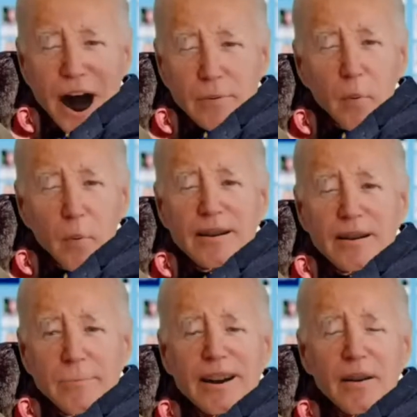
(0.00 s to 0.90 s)
want nothing
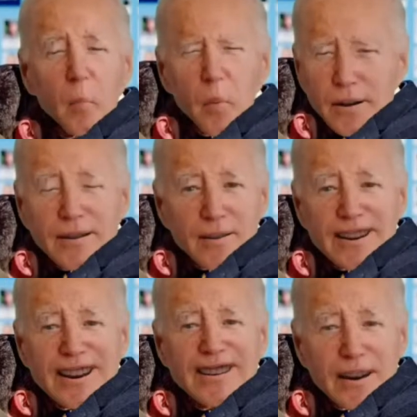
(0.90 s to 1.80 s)
but the worst for this
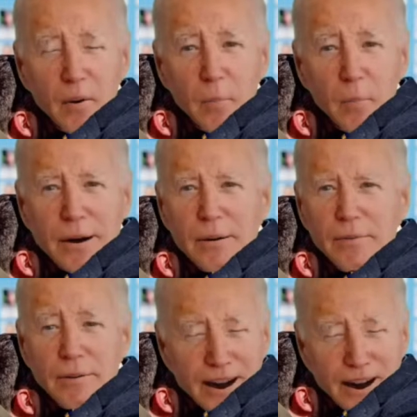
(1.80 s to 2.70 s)
country. And
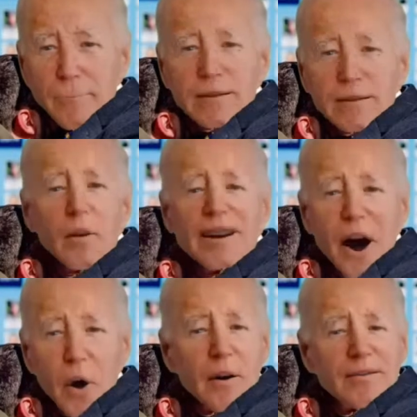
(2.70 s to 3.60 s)
I've been working
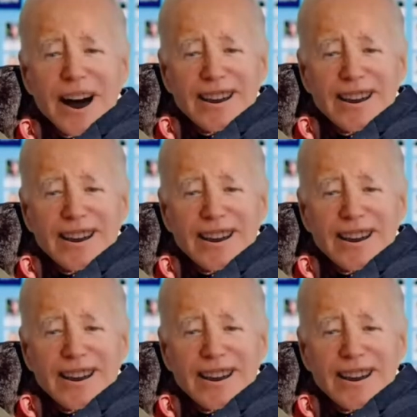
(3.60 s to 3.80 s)
hard at it.